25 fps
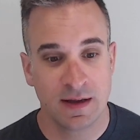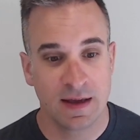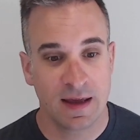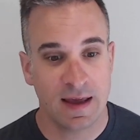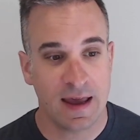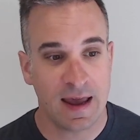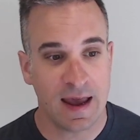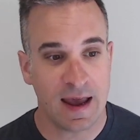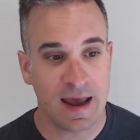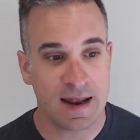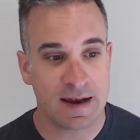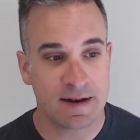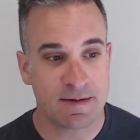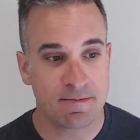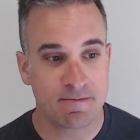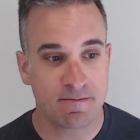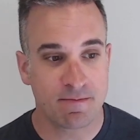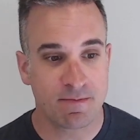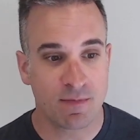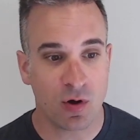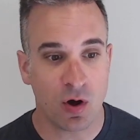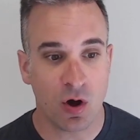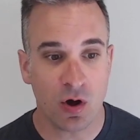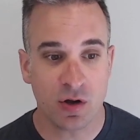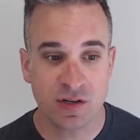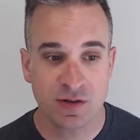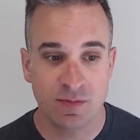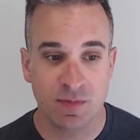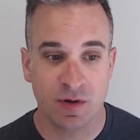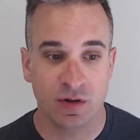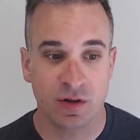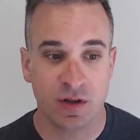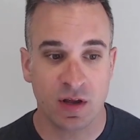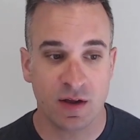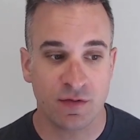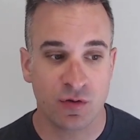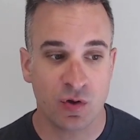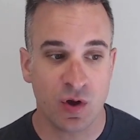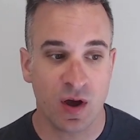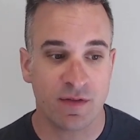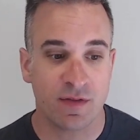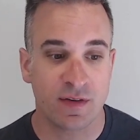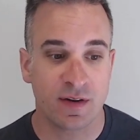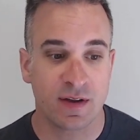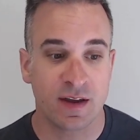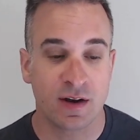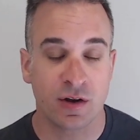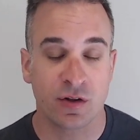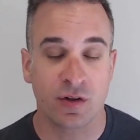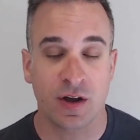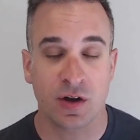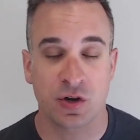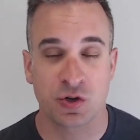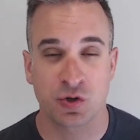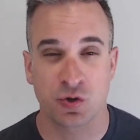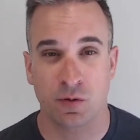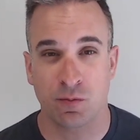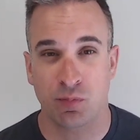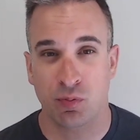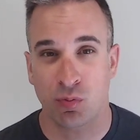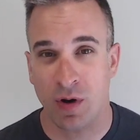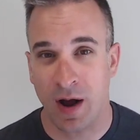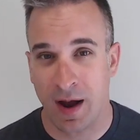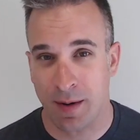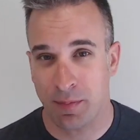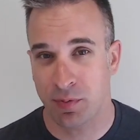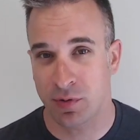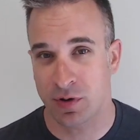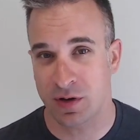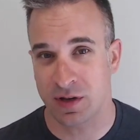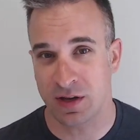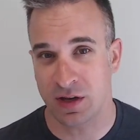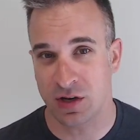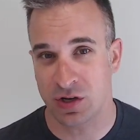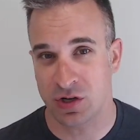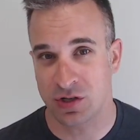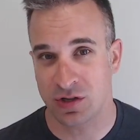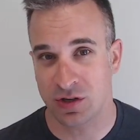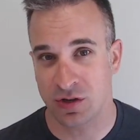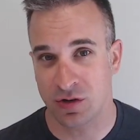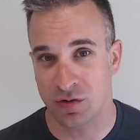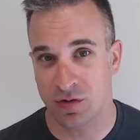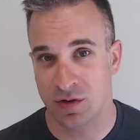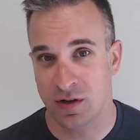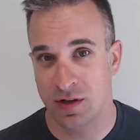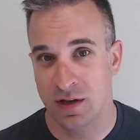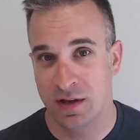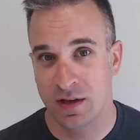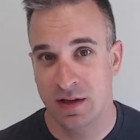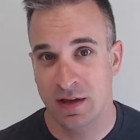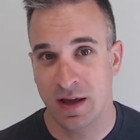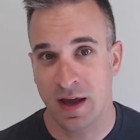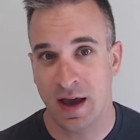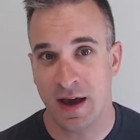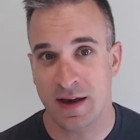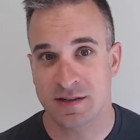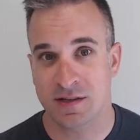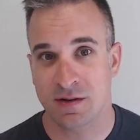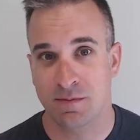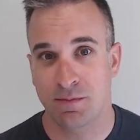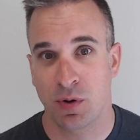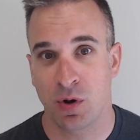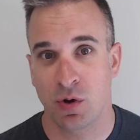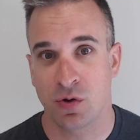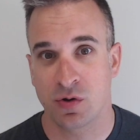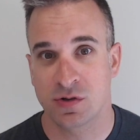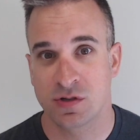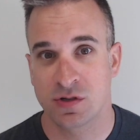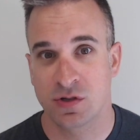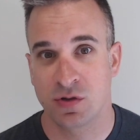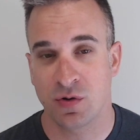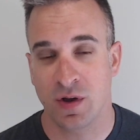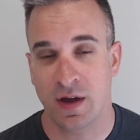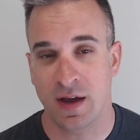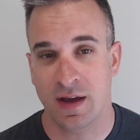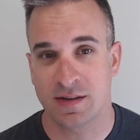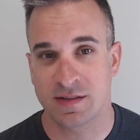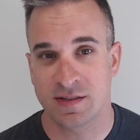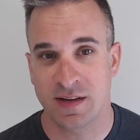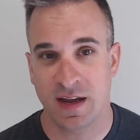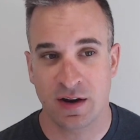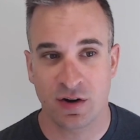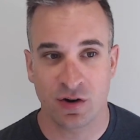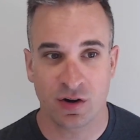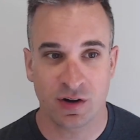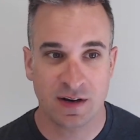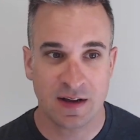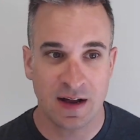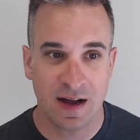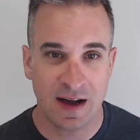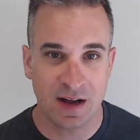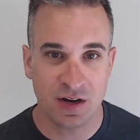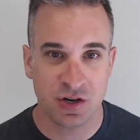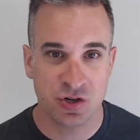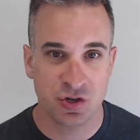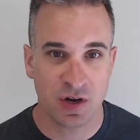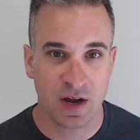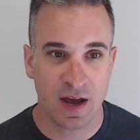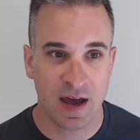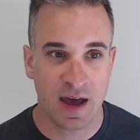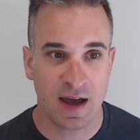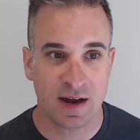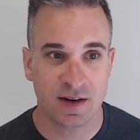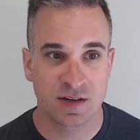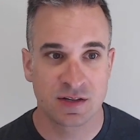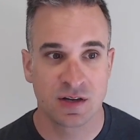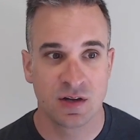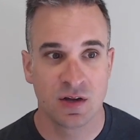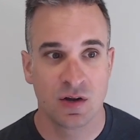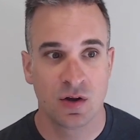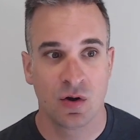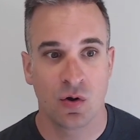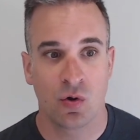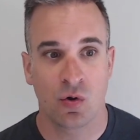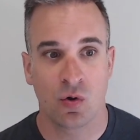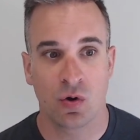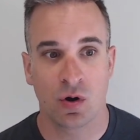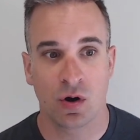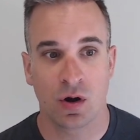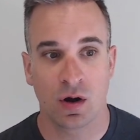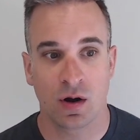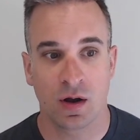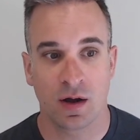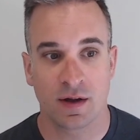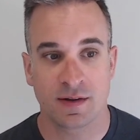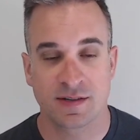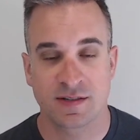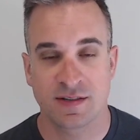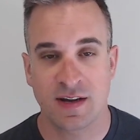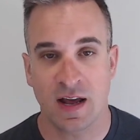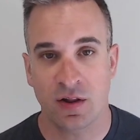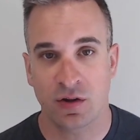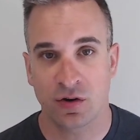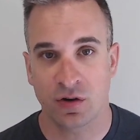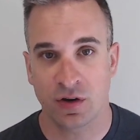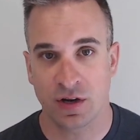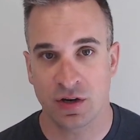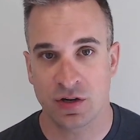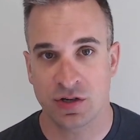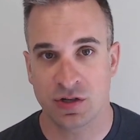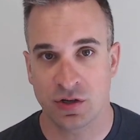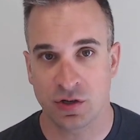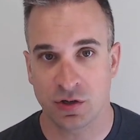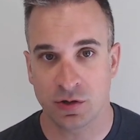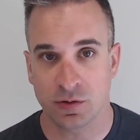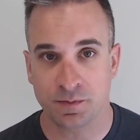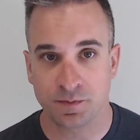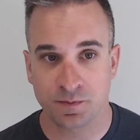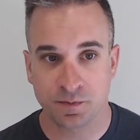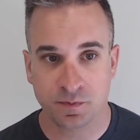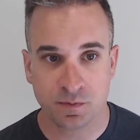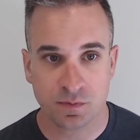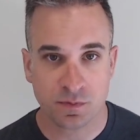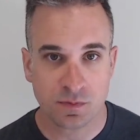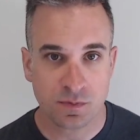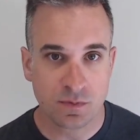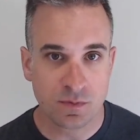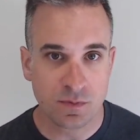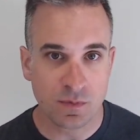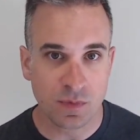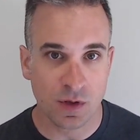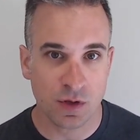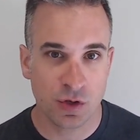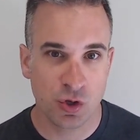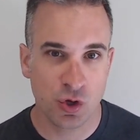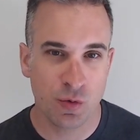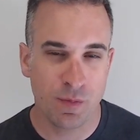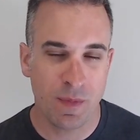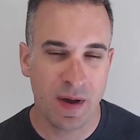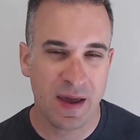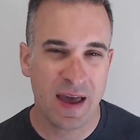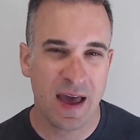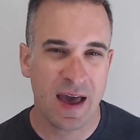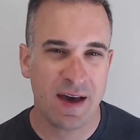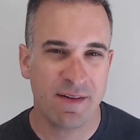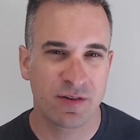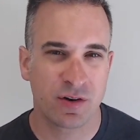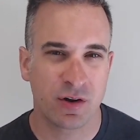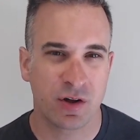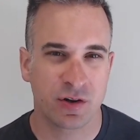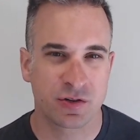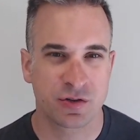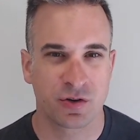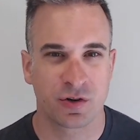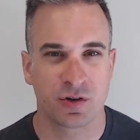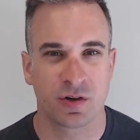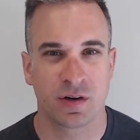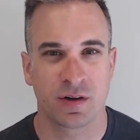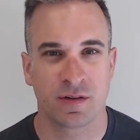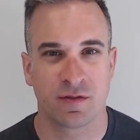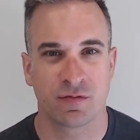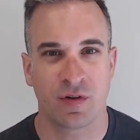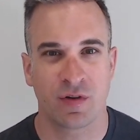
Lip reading: And ultimately, if you have an intellectual property issue, as opposed to a standard contract or a seller issue, you may have an alternative